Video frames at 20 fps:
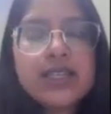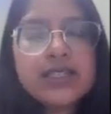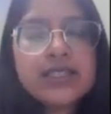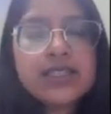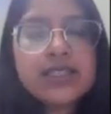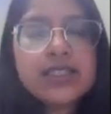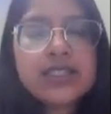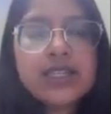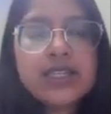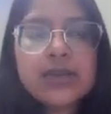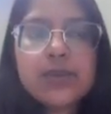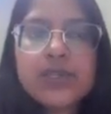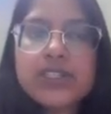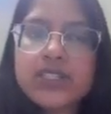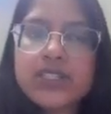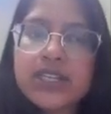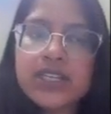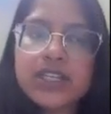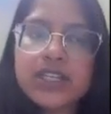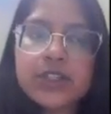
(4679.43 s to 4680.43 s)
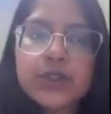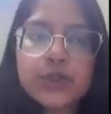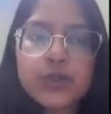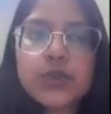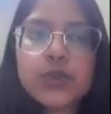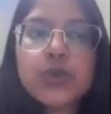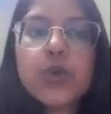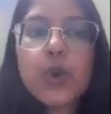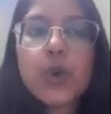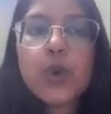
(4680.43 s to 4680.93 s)
Is the statement A,
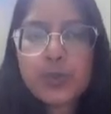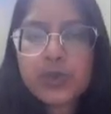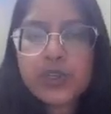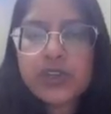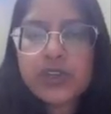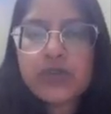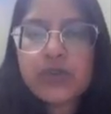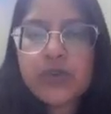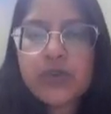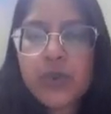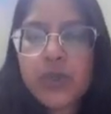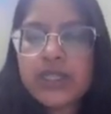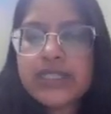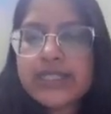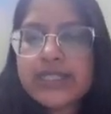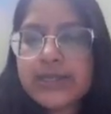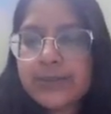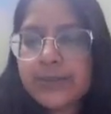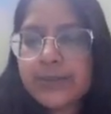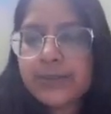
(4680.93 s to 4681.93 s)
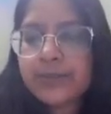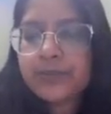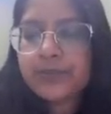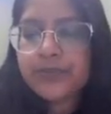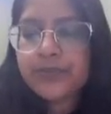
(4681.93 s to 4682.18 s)
true, or B, false?